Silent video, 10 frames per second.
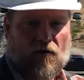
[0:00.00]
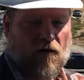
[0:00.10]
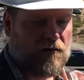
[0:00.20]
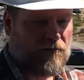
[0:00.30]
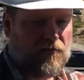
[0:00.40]

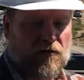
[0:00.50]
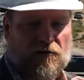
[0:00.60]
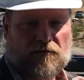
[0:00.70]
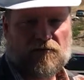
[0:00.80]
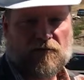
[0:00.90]
all of the
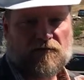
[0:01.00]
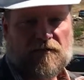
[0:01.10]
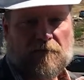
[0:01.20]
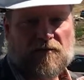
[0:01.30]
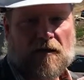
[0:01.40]
donors who have
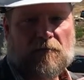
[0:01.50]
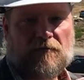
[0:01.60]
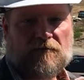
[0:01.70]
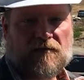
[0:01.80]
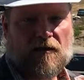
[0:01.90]
stepped up
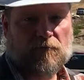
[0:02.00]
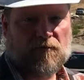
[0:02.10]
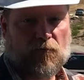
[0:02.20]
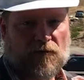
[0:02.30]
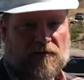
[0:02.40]
to help
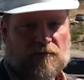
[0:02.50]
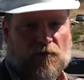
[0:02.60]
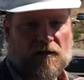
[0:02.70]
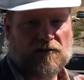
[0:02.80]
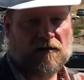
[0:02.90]
support this
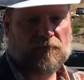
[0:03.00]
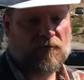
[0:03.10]
project.